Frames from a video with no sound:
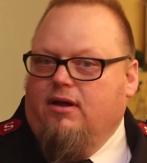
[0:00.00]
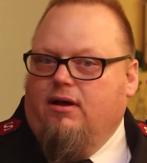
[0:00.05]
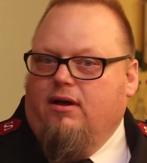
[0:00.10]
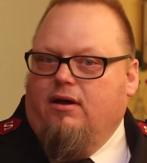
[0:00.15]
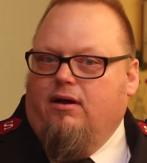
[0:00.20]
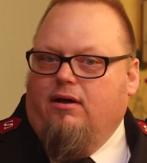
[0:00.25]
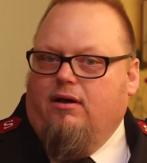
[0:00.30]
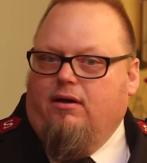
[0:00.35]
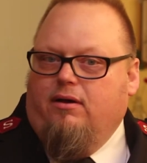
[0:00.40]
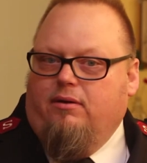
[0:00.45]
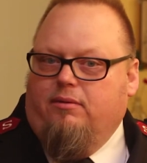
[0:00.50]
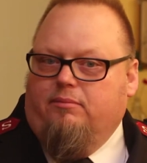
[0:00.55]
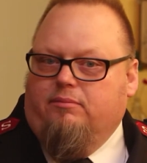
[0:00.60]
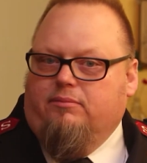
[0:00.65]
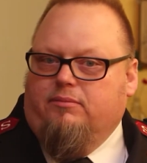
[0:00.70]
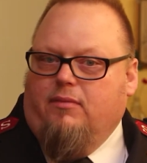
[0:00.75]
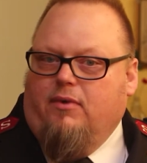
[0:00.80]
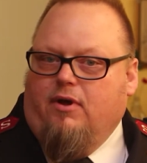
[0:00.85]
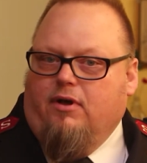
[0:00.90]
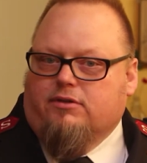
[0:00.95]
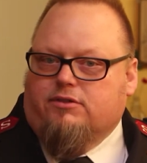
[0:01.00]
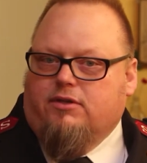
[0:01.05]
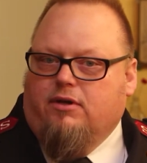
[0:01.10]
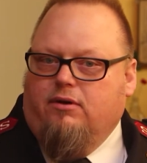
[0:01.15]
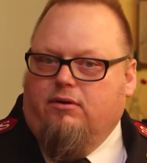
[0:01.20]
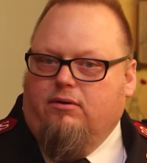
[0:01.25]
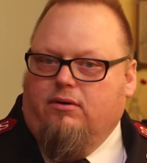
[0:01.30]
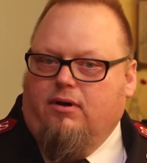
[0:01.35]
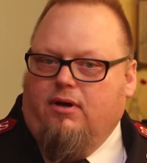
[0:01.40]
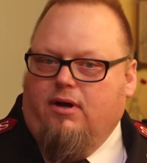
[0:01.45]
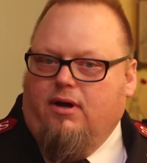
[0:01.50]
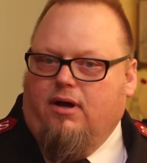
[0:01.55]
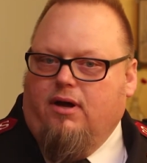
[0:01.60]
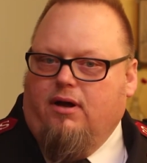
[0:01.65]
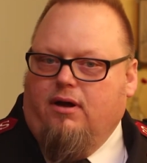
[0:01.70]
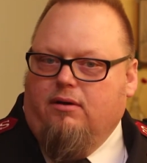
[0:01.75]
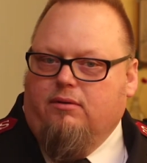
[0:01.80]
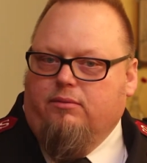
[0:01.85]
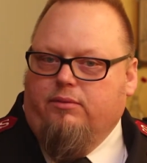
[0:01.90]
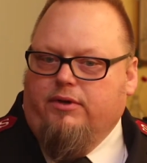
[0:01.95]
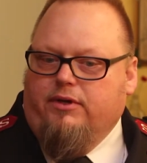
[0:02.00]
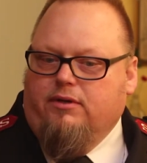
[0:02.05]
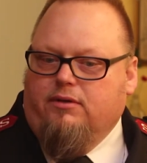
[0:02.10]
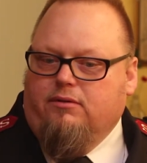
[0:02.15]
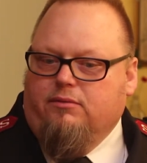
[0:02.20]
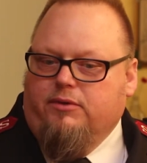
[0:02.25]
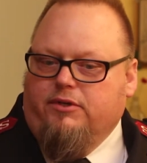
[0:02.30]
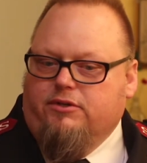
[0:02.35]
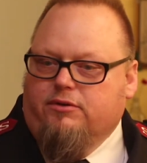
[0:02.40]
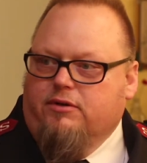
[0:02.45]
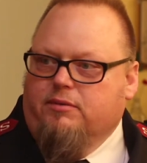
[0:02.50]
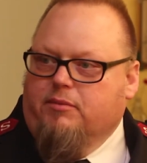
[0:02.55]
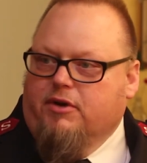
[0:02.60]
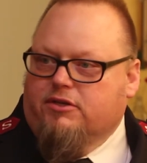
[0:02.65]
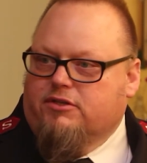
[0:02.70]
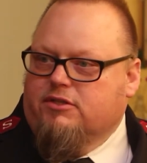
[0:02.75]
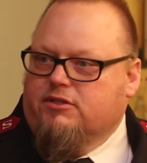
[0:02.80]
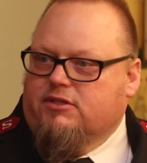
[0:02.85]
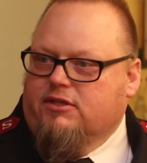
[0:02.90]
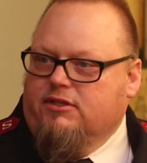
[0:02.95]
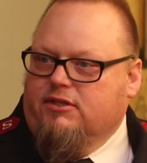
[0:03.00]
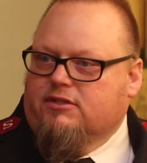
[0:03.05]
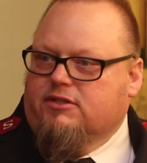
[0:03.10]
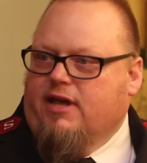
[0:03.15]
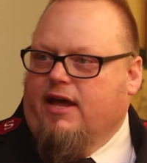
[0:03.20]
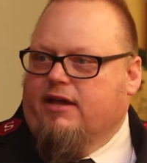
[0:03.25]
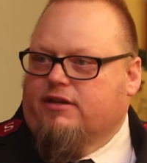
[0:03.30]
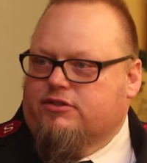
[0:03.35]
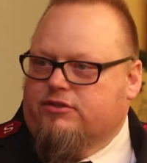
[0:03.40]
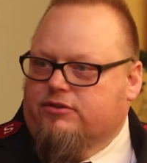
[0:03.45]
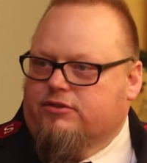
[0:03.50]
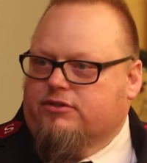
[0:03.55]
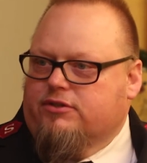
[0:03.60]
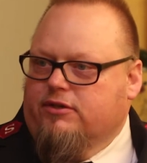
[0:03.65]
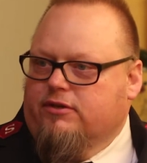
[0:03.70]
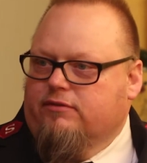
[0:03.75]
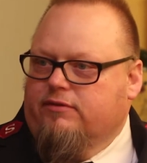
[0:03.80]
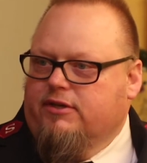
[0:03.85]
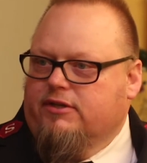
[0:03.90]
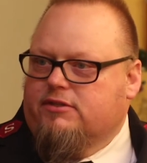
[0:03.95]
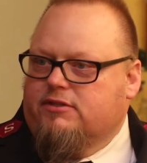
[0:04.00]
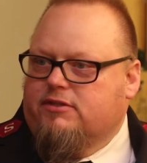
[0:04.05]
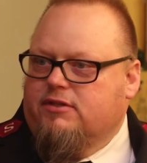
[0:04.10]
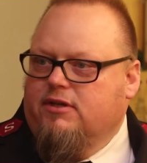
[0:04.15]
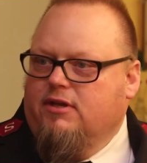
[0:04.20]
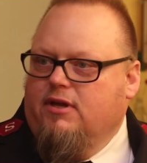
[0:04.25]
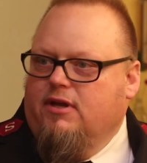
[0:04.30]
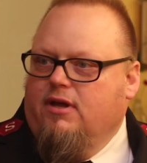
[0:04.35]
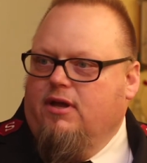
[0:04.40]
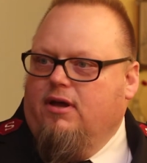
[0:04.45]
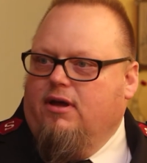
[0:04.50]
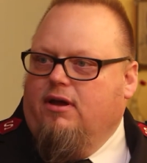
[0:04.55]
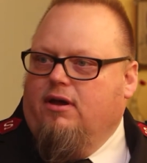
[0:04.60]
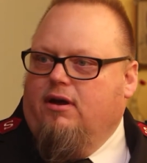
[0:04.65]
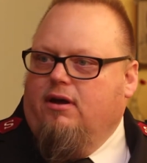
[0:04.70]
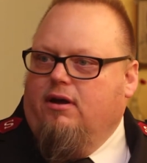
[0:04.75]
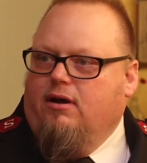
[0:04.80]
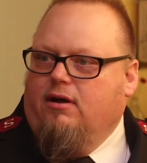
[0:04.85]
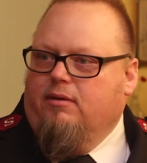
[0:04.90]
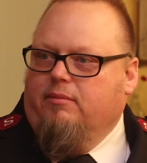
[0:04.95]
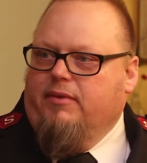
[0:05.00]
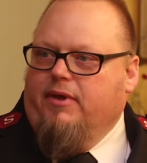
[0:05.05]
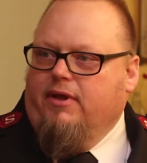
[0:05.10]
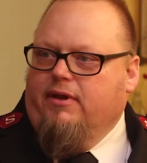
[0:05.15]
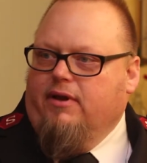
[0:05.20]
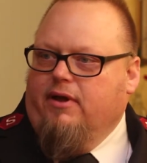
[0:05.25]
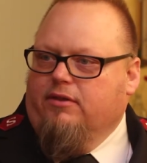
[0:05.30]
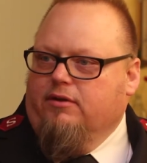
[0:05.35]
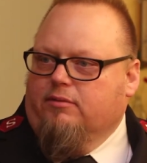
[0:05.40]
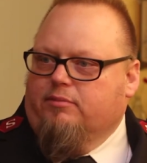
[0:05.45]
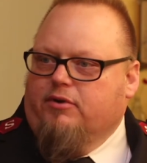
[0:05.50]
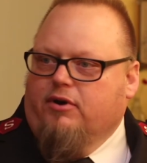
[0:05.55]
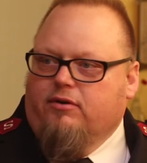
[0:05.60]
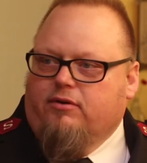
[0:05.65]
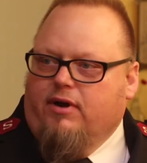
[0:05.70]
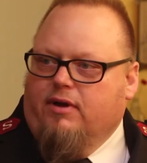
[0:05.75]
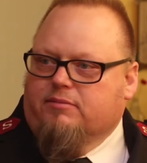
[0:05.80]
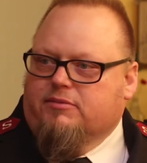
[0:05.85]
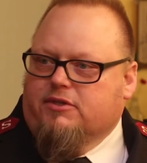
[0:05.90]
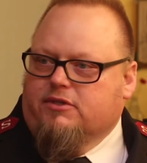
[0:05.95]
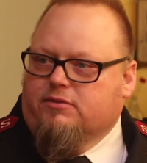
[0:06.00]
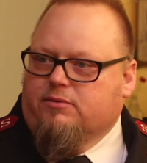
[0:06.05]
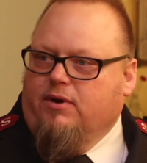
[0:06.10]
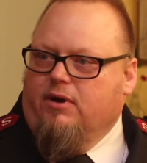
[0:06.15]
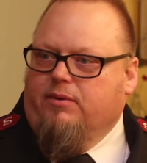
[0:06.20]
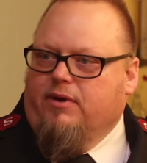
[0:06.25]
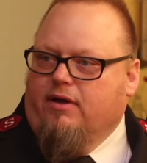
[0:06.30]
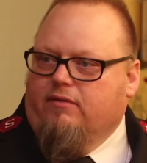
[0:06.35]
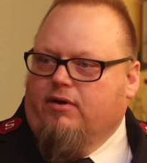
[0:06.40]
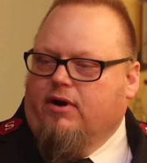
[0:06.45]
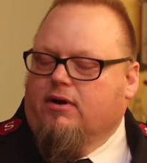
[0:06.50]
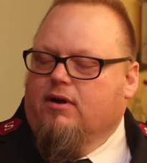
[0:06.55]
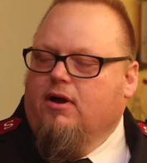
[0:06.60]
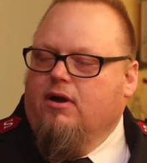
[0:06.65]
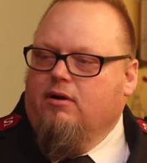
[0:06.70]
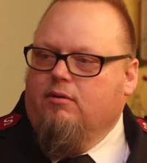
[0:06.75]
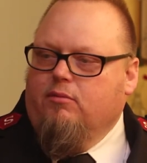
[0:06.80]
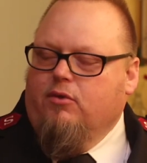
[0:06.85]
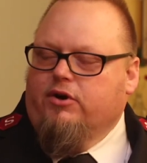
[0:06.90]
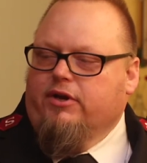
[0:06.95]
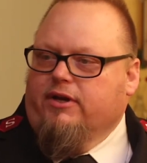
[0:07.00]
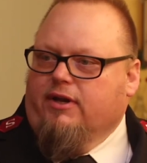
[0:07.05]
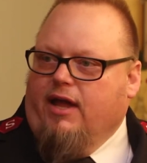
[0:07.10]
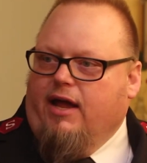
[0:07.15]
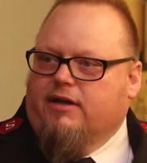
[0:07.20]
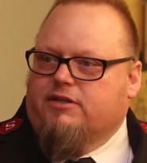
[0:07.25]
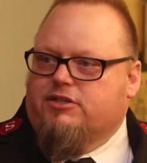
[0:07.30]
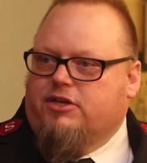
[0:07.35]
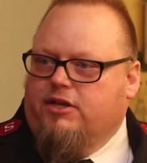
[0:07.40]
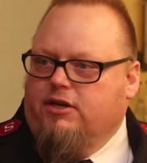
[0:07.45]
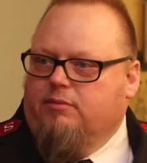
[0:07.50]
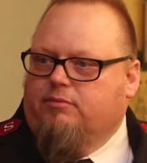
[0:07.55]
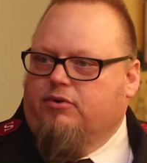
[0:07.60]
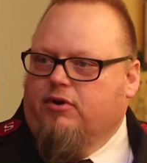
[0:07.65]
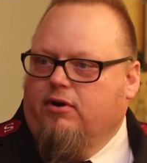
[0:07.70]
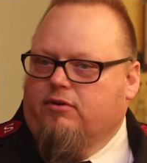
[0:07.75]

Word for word: Um, also, uh, we, we do emergency disaster service um, and other programs as well. We have our morning latchkey